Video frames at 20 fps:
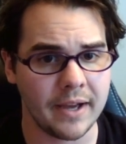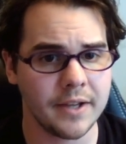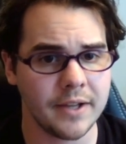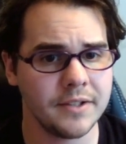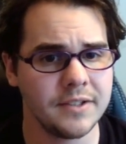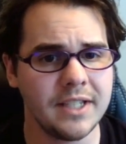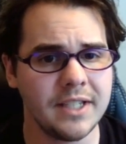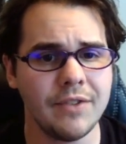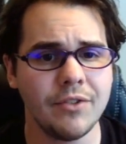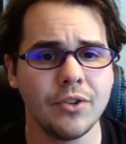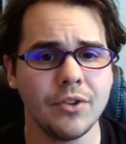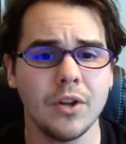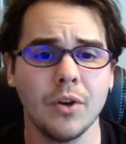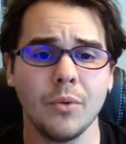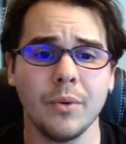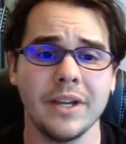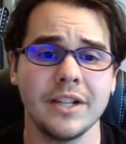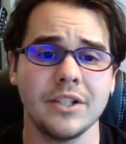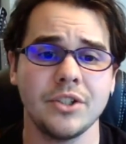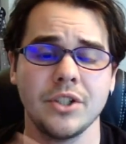because even though
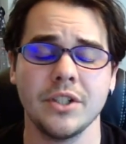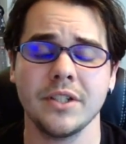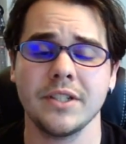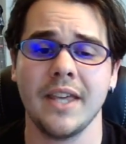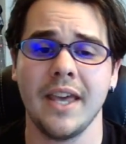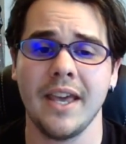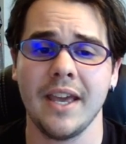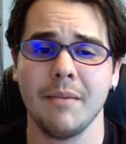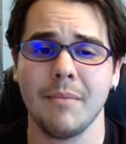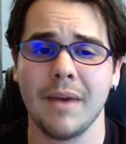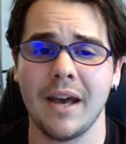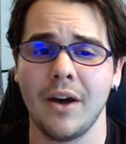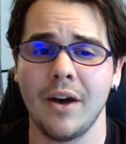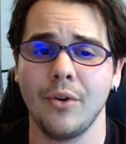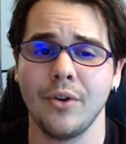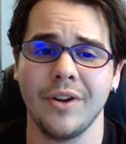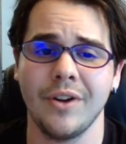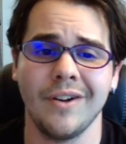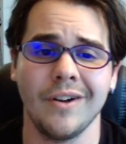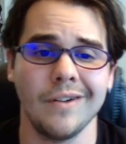we had just came
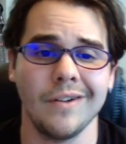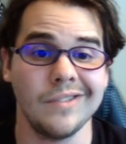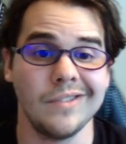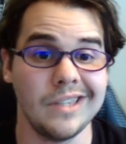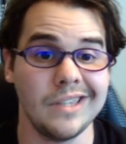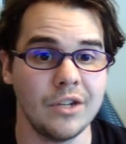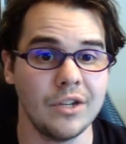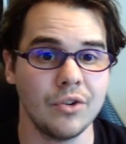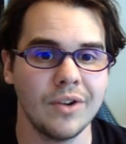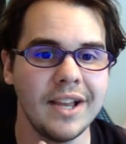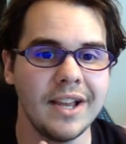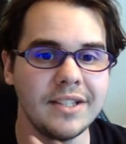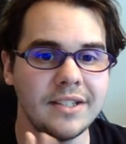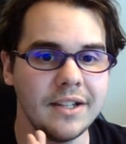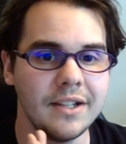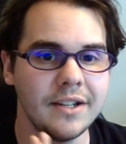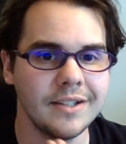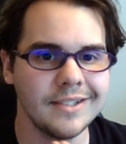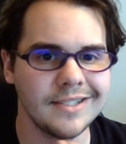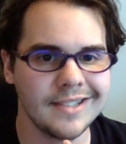out of the
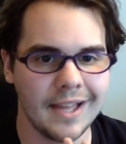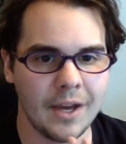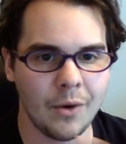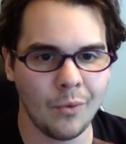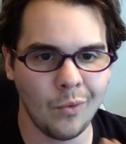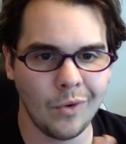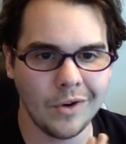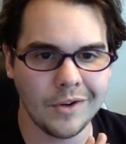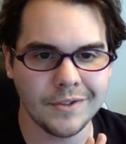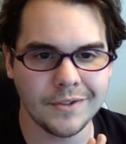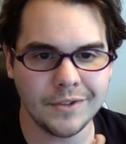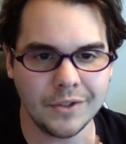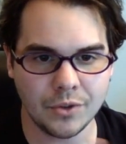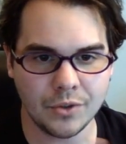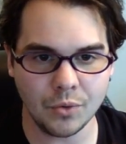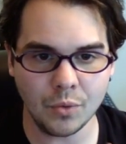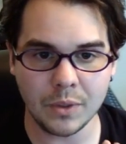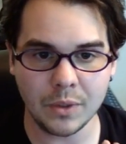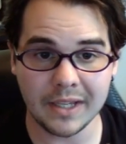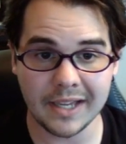craziness that was
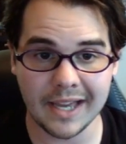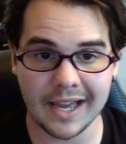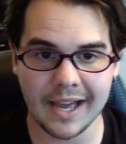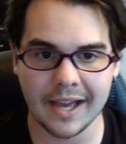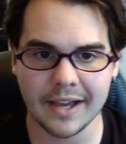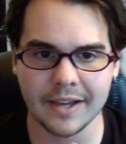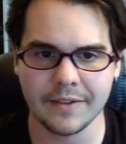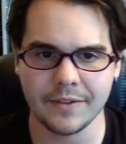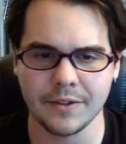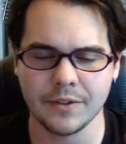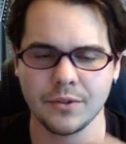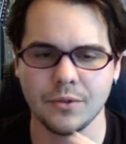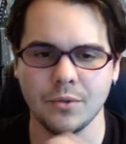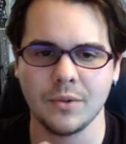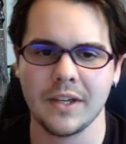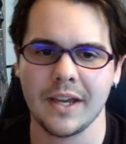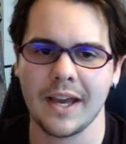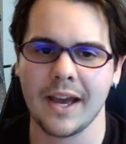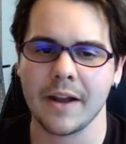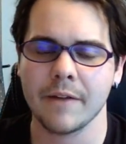Zodiac and the
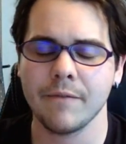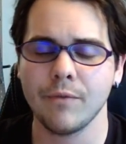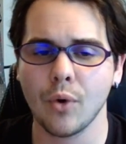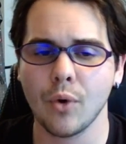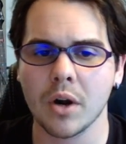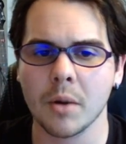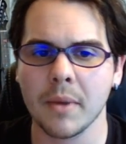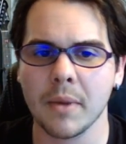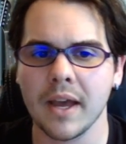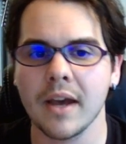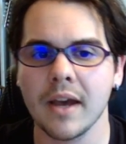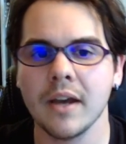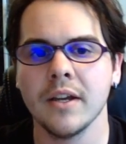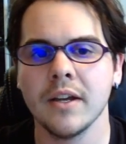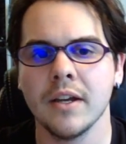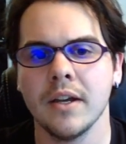Zodiac format,